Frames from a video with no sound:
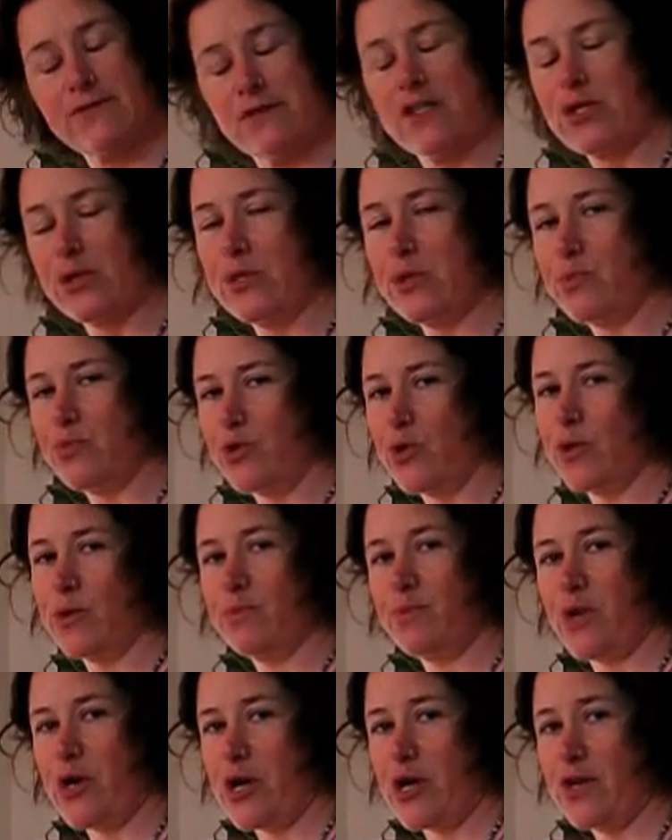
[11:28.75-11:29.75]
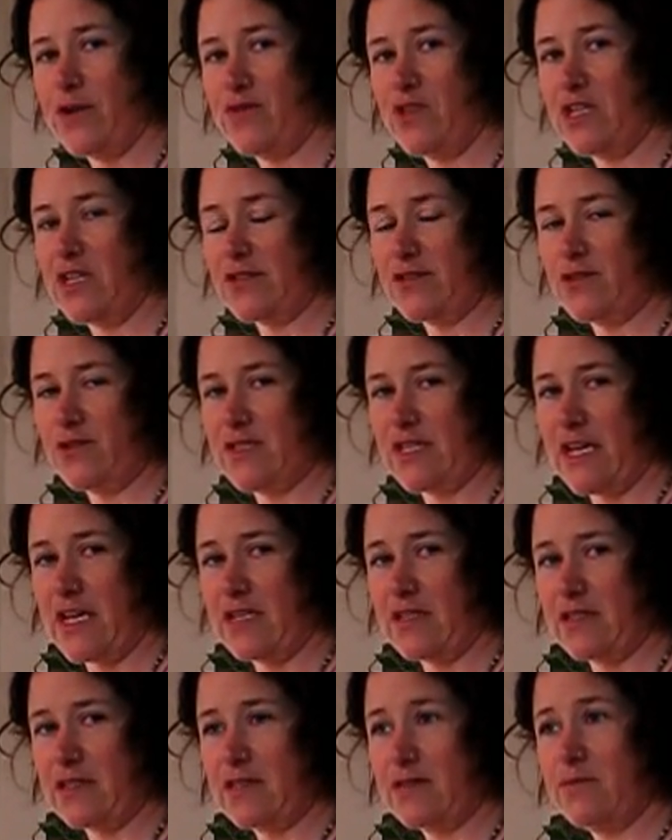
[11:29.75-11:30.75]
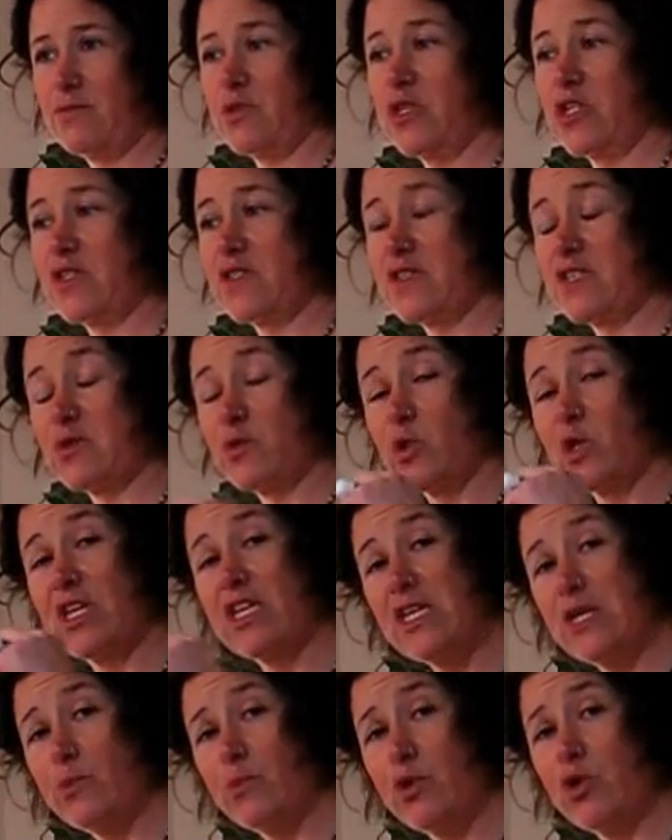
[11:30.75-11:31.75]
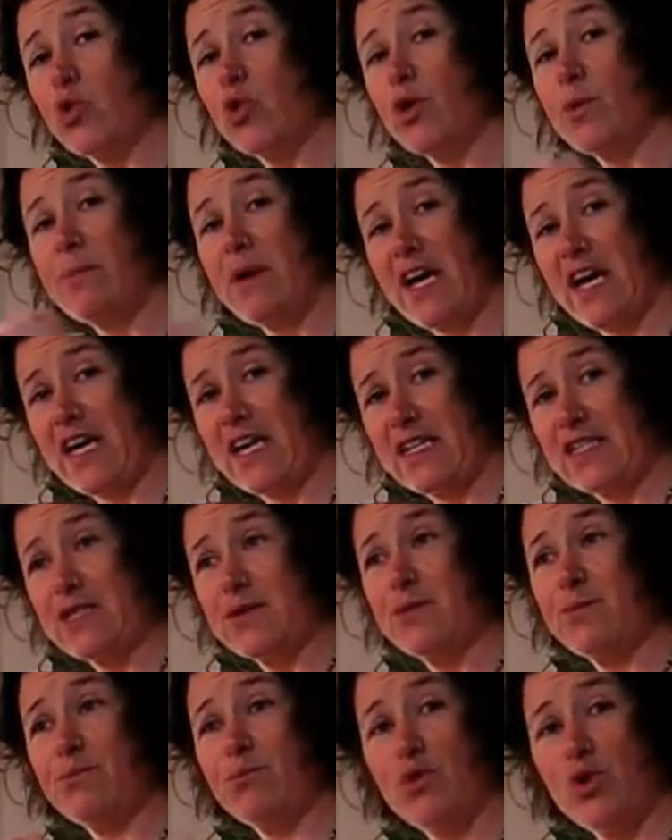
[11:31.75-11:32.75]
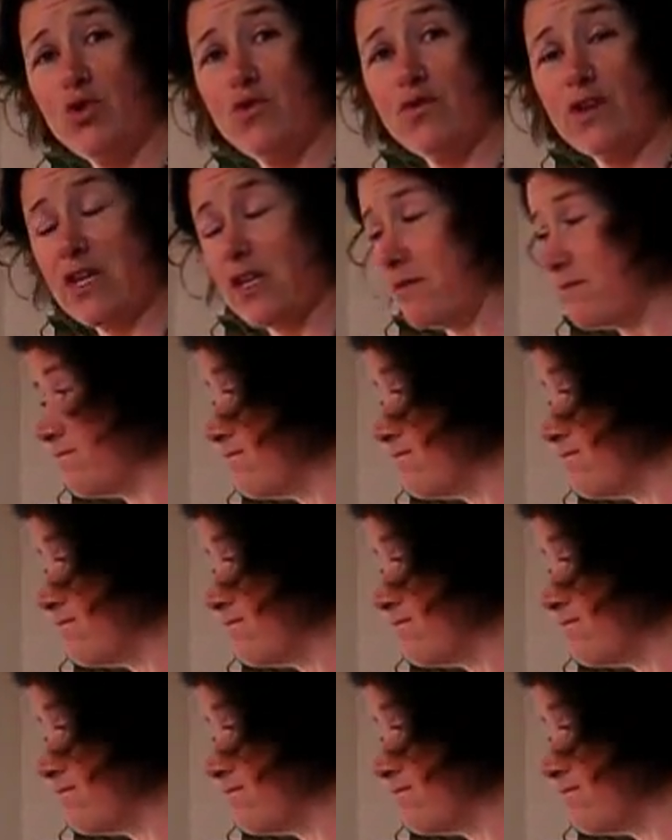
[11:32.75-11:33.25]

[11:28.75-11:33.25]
a very important part of the exercise because it will keep your mind moving